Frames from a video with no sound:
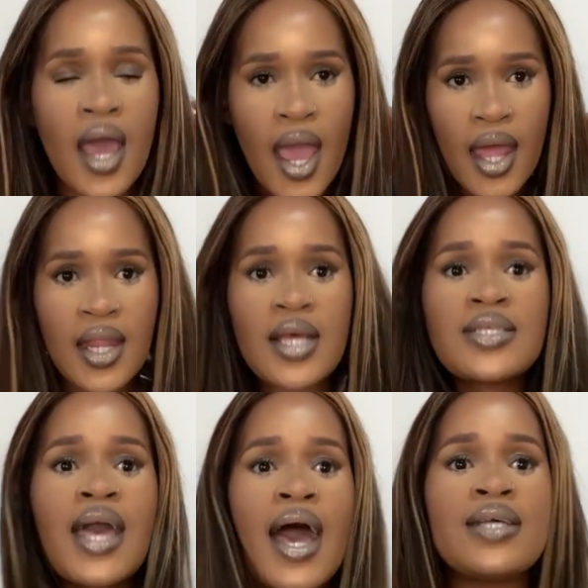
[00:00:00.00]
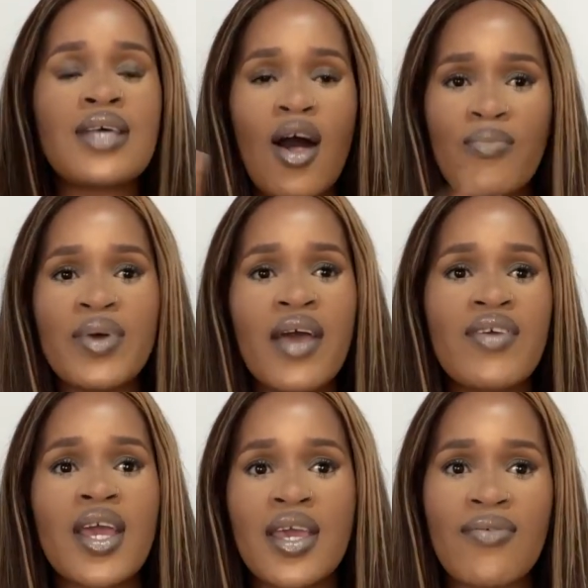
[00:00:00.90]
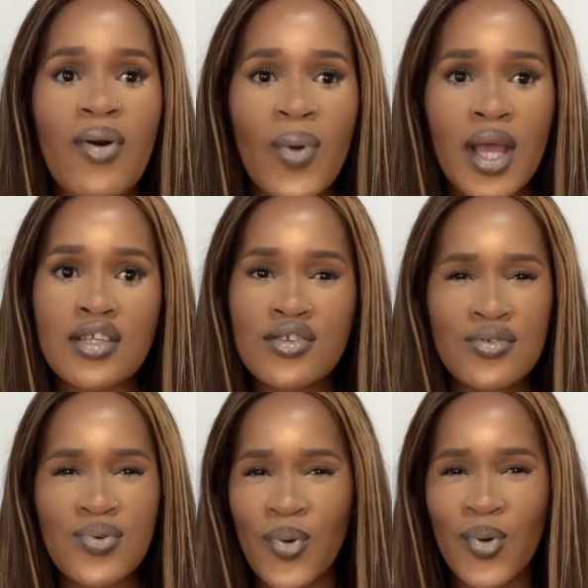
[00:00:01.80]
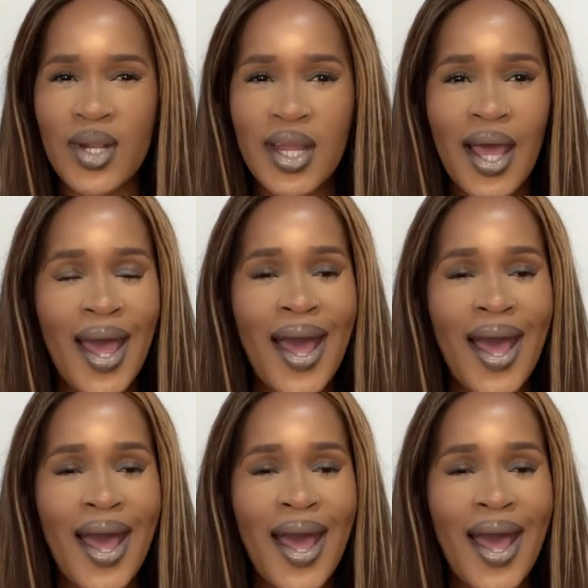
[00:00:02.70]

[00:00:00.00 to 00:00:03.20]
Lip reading: And yes, guys, I'll be having a giveaway soon.